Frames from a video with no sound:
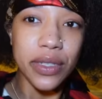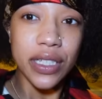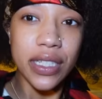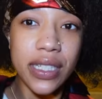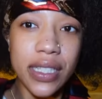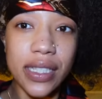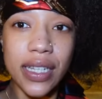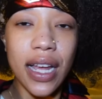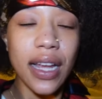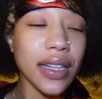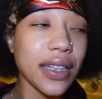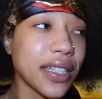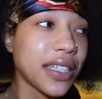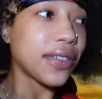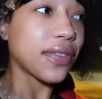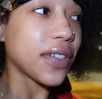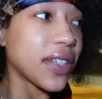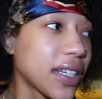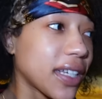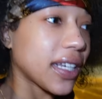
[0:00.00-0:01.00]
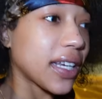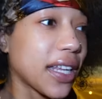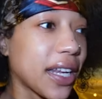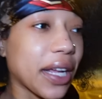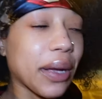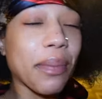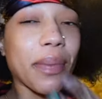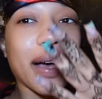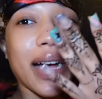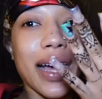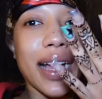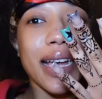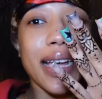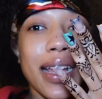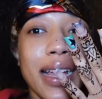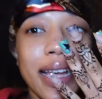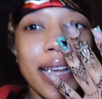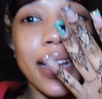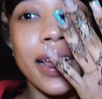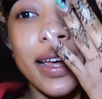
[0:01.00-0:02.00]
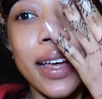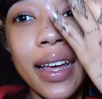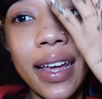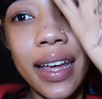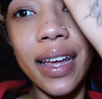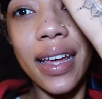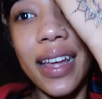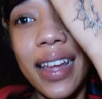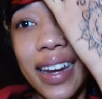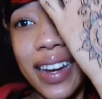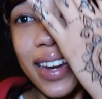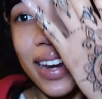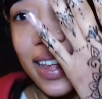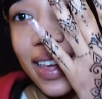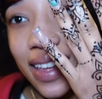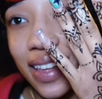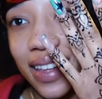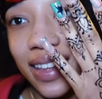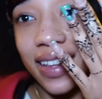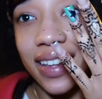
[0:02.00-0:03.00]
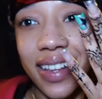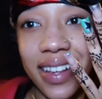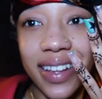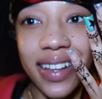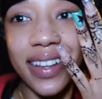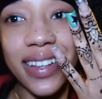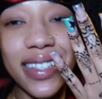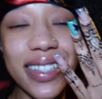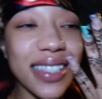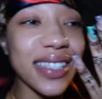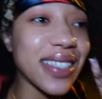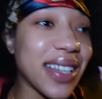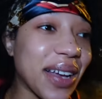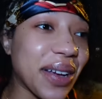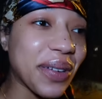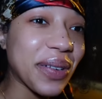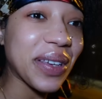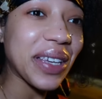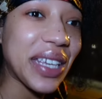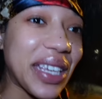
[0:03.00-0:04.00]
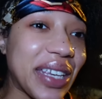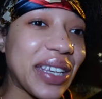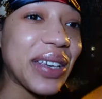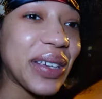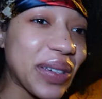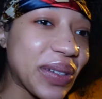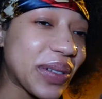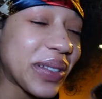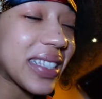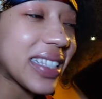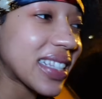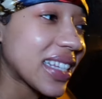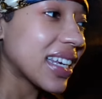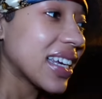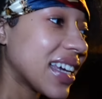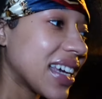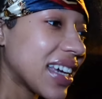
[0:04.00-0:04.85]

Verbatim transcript: just now leaving, getting my henna. It's so cute.